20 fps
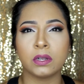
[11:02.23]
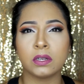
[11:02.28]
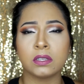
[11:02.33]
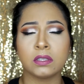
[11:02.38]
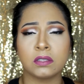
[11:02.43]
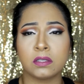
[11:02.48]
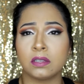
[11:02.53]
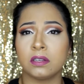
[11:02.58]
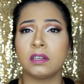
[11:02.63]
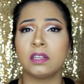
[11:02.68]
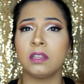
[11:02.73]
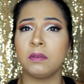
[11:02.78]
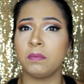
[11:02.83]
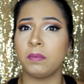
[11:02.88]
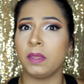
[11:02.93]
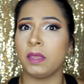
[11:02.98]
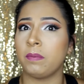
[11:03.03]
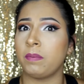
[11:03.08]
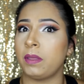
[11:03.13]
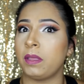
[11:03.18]
There
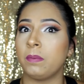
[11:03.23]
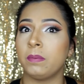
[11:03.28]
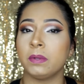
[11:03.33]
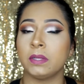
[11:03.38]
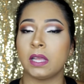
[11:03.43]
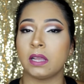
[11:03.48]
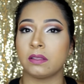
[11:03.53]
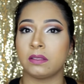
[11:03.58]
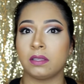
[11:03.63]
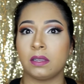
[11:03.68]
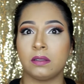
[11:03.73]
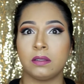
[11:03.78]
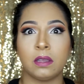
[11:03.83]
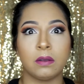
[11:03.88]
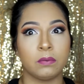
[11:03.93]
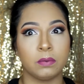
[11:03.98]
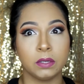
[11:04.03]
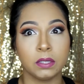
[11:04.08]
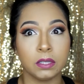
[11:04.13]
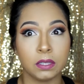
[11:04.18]
could be people out there
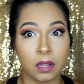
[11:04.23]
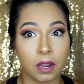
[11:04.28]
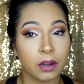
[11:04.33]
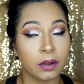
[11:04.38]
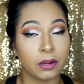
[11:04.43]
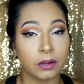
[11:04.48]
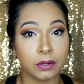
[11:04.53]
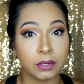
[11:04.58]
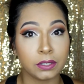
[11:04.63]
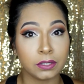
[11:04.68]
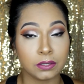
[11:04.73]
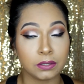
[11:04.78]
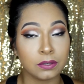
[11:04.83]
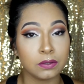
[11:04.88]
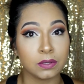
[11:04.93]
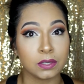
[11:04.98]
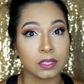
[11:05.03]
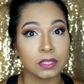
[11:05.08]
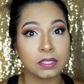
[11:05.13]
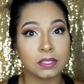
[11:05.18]
that really are going to
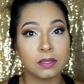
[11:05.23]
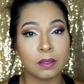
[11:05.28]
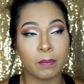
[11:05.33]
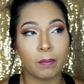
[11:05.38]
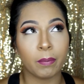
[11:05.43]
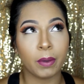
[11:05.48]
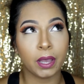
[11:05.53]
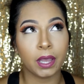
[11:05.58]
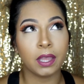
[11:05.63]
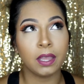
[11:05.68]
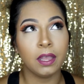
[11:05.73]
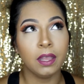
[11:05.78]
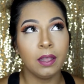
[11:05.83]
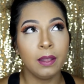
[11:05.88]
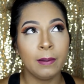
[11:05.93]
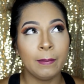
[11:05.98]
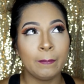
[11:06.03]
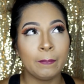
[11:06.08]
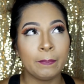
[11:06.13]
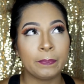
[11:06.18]
do this. But
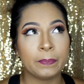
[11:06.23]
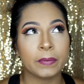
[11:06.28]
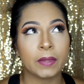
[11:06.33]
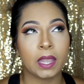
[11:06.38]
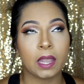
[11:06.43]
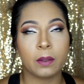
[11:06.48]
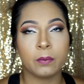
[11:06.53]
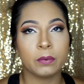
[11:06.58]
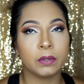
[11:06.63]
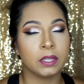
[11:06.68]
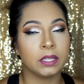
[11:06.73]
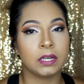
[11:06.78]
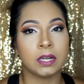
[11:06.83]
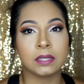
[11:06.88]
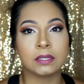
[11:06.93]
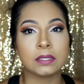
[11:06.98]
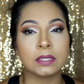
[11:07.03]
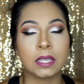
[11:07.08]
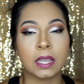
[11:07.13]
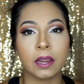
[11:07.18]
I'm really
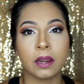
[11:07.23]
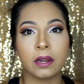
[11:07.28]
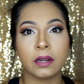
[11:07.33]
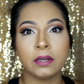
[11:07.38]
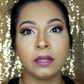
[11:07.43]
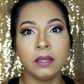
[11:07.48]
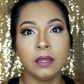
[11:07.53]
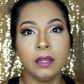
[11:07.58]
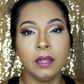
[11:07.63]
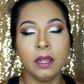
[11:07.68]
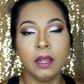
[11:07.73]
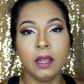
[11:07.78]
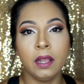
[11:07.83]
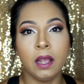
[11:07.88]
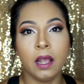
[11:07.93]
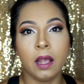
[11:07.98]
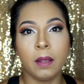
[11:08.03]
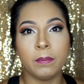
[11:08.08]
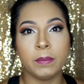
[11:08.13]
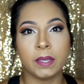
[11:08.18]
not scared
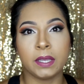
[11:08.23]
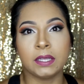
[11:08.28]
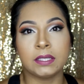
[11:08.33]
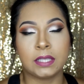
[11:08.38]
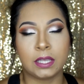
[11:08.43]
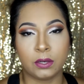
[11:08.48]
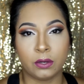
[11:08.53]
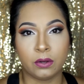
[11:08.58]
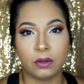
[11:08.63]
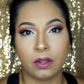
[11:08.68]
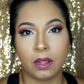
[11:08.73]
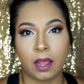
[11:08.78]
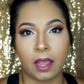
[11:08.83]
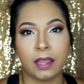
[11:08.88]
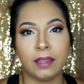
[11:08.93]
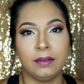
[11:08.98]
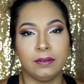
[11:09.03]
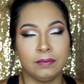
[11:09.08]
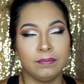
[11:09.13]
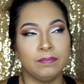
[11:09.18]
because I'm
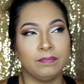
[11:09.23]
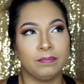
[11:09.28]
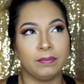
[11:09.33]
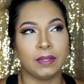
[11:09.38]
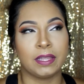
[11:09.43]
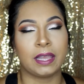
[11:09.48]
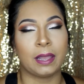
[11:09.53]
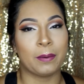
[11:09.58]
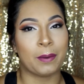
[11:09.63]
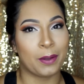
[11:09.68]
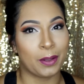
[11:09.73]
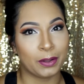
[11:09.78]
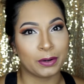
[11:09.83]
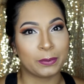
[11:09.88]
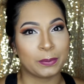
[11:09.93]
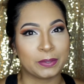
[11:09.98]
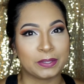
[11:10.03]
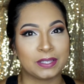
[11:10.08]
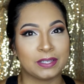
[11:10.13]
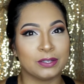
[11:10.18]

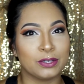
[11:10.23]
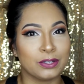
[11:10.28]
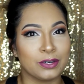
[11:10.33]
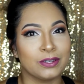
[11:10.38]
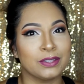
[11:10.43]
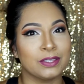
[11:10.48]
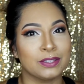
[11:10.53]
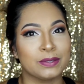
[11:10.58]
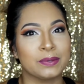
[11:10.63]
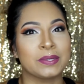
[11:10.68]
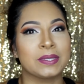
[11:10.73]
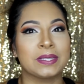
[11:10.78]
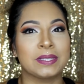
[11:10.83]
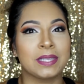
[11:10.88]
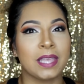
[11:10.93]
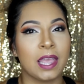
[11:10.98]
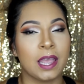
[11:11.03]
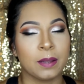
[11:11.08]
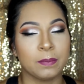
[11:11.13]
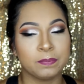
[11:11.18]
100% sure this was
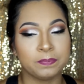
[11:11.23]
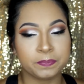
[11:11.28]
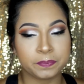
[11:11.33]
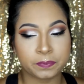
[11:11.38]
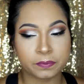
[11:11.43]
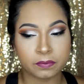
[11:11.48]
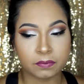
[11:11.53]
a scam.